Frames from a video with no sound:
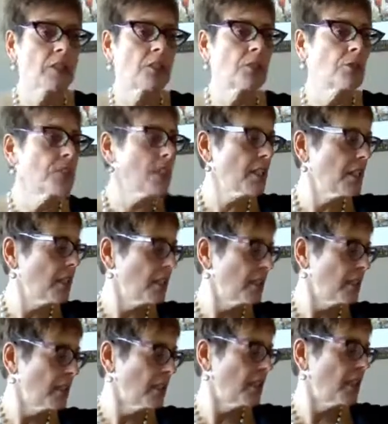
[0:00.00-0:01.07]

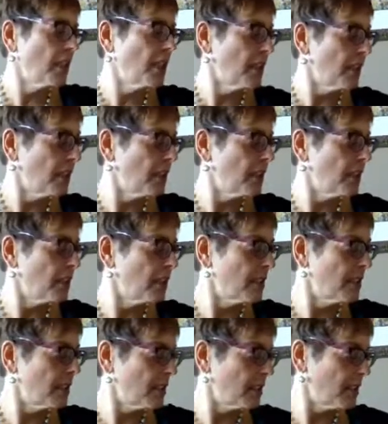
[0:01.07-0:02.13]
Tucson,
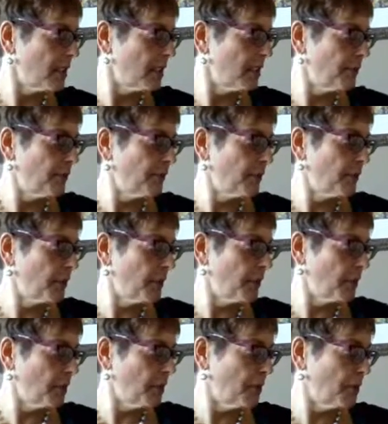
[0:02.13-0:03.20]
and I'm forgetting
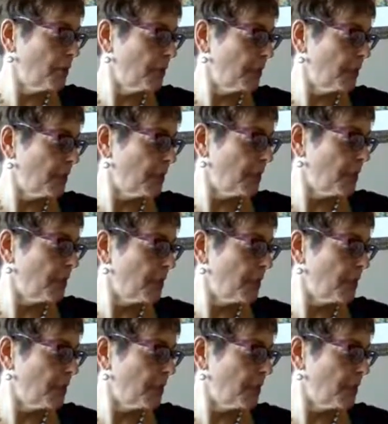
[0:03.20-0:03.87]
one place.